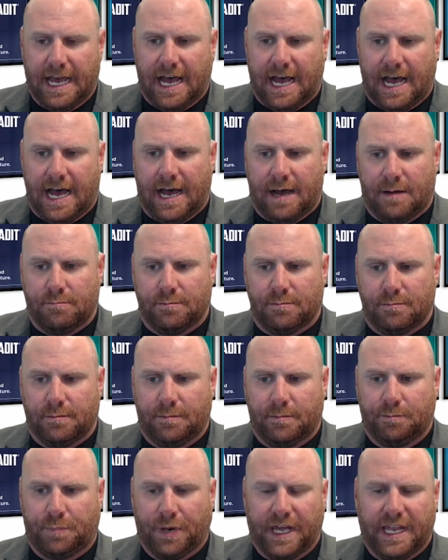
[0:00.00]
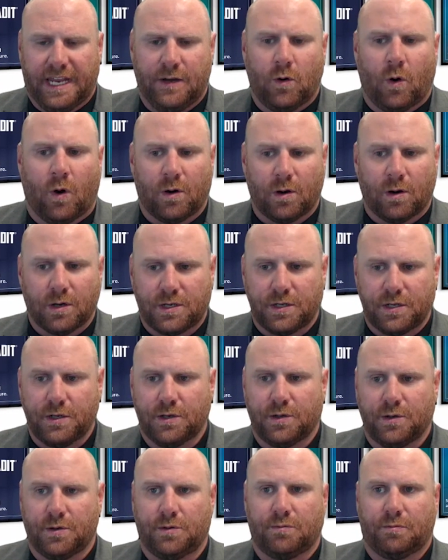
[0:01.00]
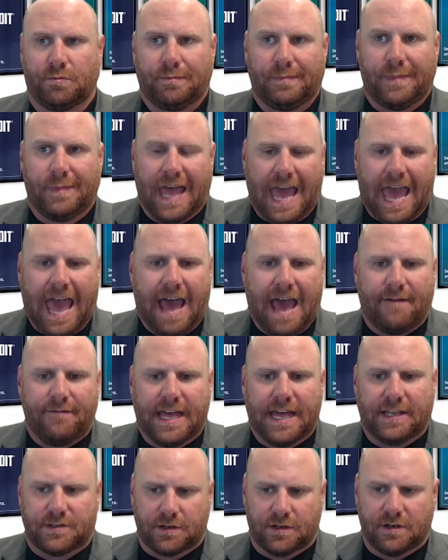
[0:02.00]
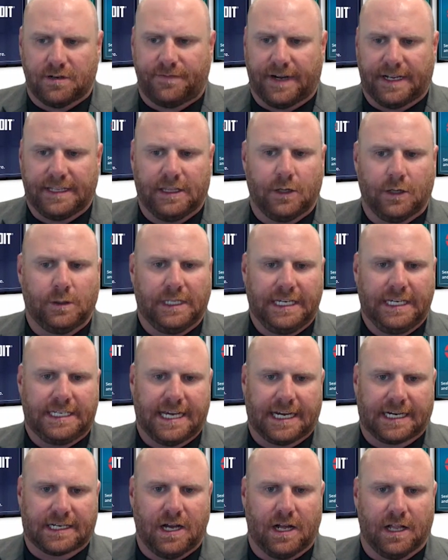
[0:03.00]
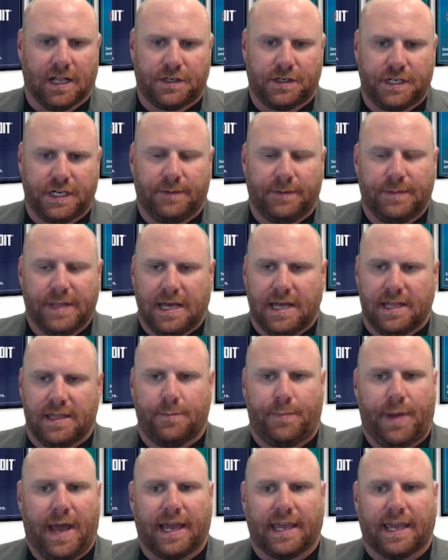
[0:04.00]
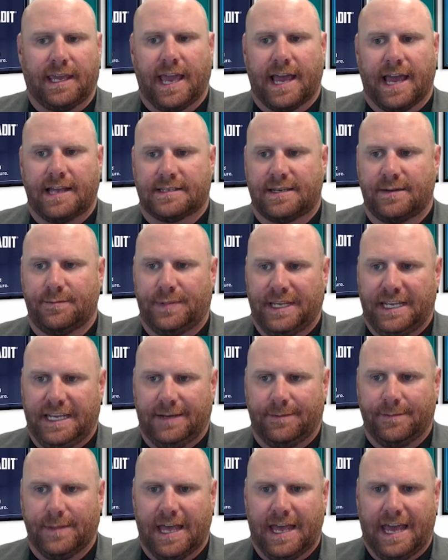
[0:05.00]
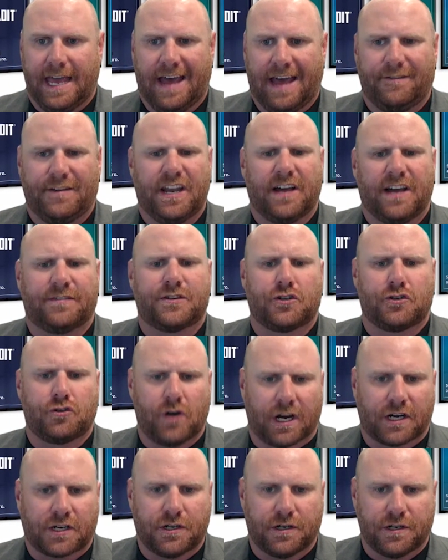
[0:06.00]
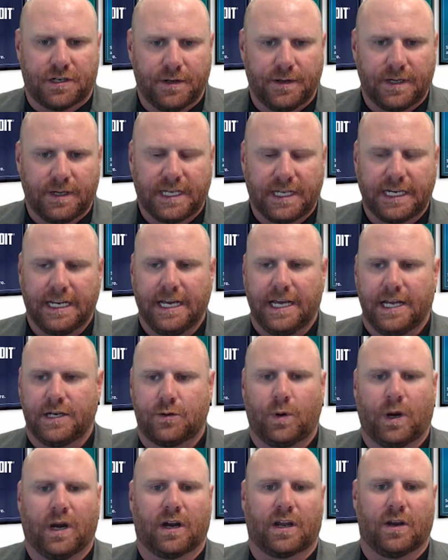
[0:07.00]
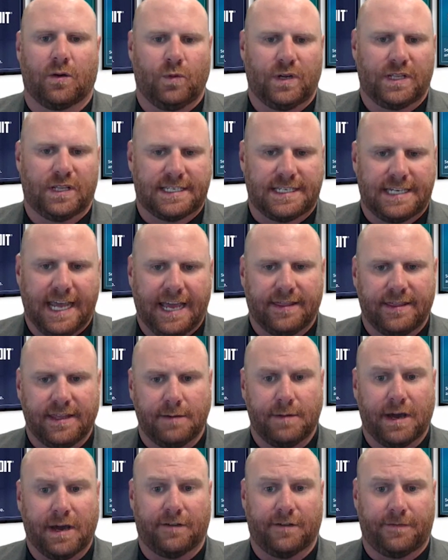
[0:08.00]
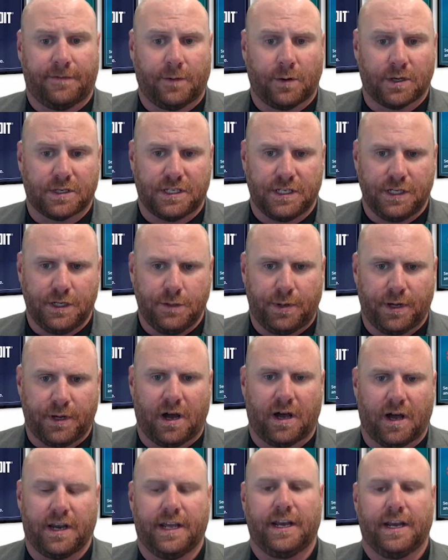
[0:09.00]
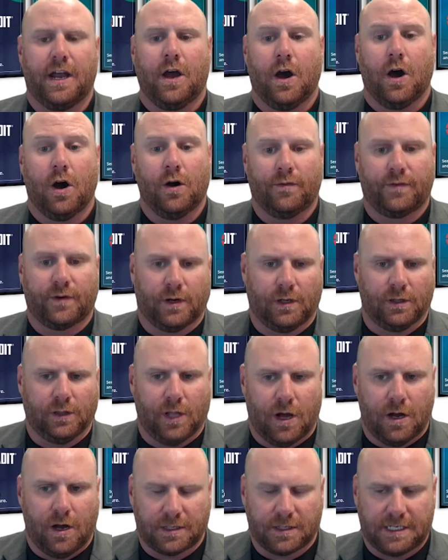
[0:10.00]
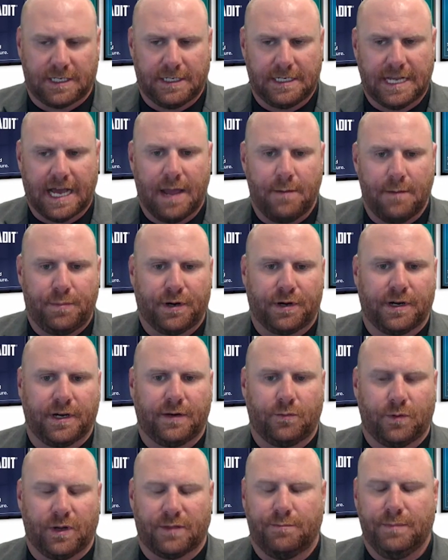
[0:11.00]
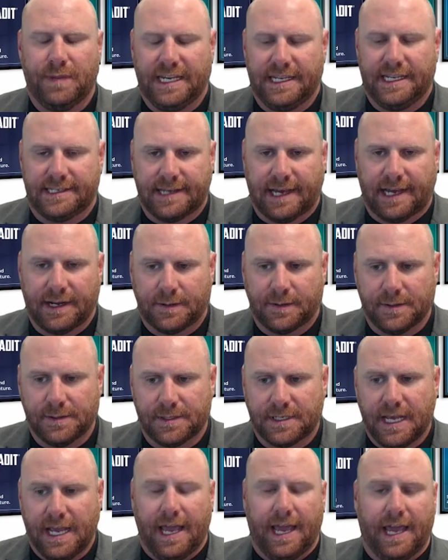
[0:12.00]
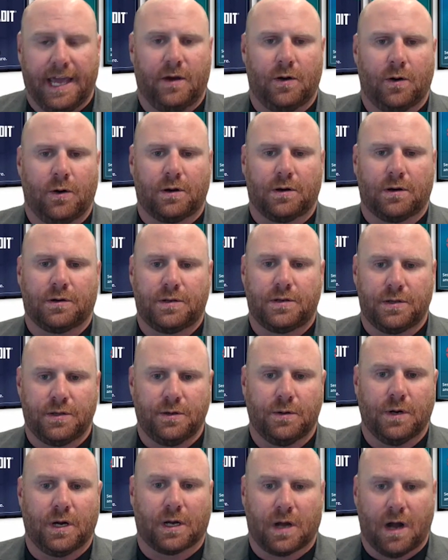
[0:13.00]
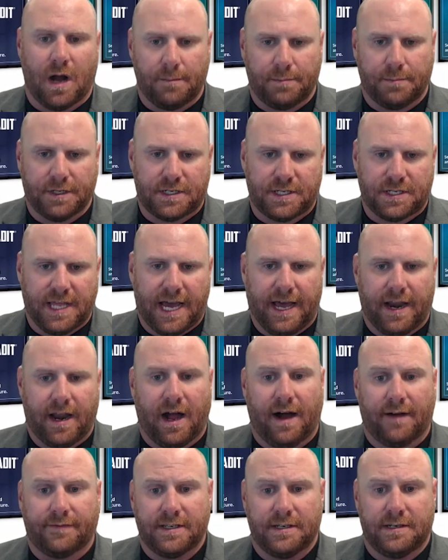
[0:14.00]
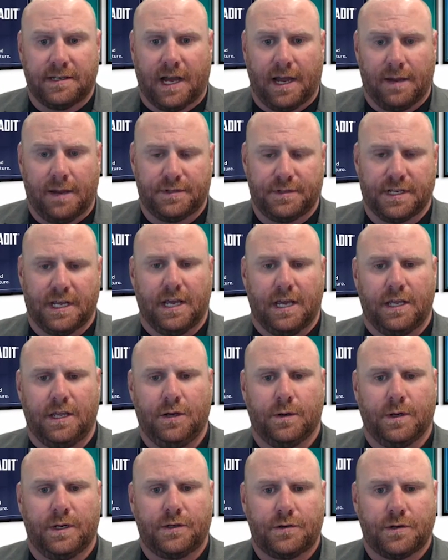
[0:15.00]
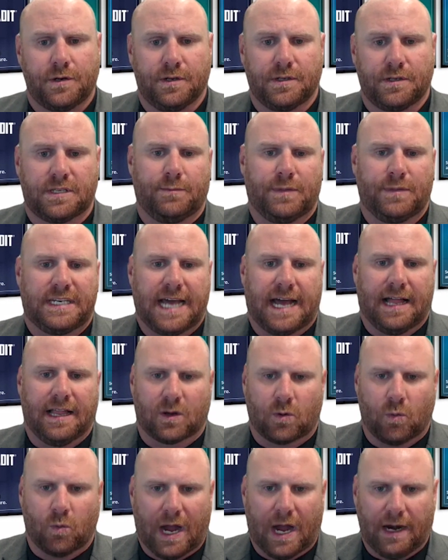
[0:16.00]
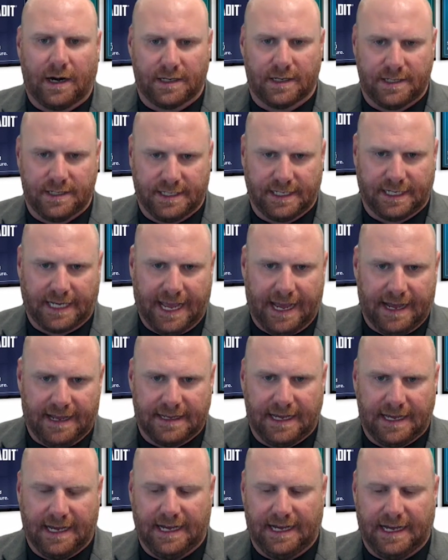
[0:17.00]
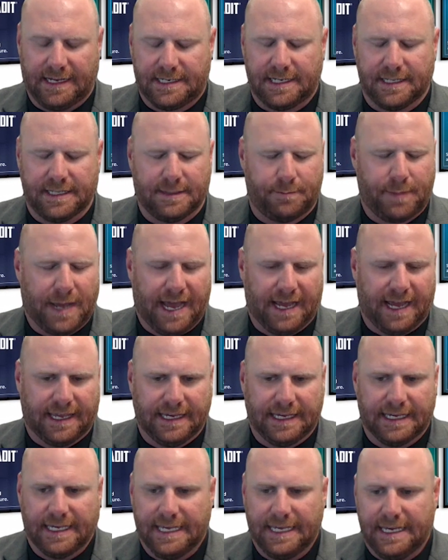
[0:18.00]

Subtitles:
But in order to have that certified low leak technology, the packing has to have enough structure to it to where it can withstand the amount of force that you put on it over a long time period with many cycles. And in order to accomplish that, oftentimes you introduce a metallic wire to the packing.